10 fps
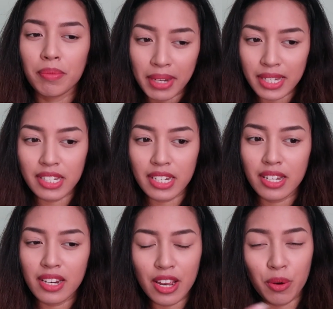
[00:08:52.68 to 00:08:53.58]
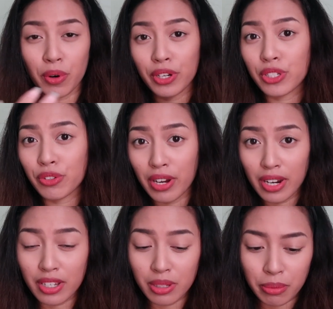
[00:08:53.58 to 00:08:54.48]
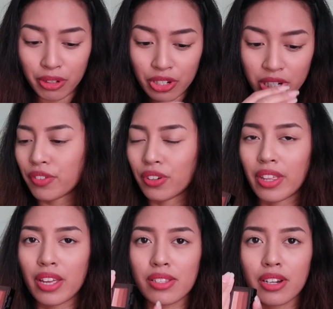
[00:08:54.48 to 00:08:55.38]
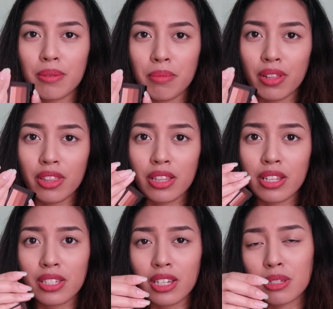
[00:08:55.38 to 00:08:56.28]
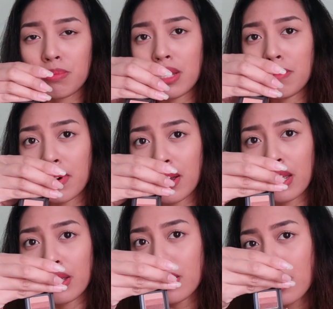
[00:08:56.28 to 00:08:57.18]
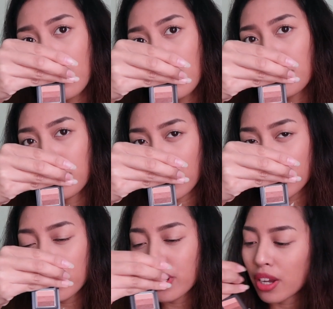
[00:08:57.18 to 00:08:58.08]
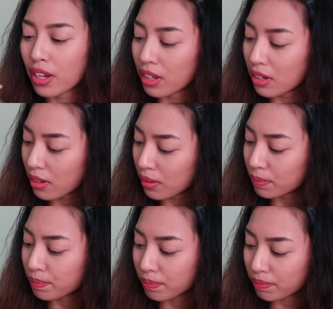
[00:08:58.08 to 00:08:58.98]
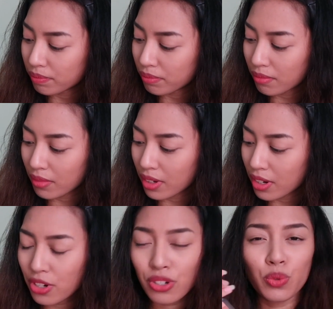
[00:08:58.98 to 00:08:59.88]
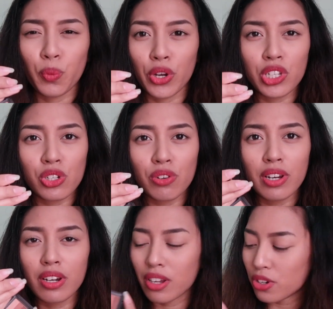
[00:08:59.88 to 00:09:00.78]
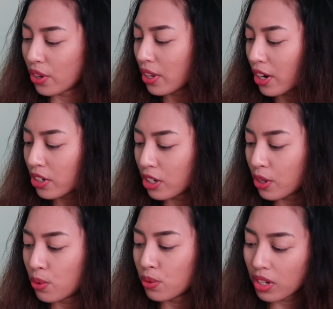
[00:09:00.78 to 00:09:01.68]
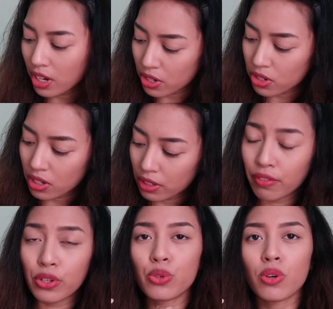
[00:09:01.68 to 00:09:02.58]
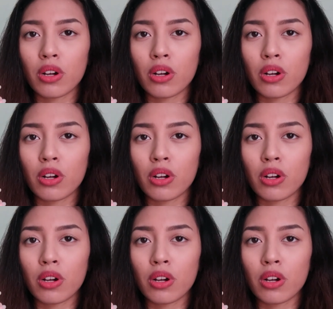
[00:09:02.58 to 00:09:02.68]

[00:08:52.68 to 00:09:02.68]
On my skin, it works great as a blush. For the entire month, this has been my blush and um, it just works great and you can actually use each individual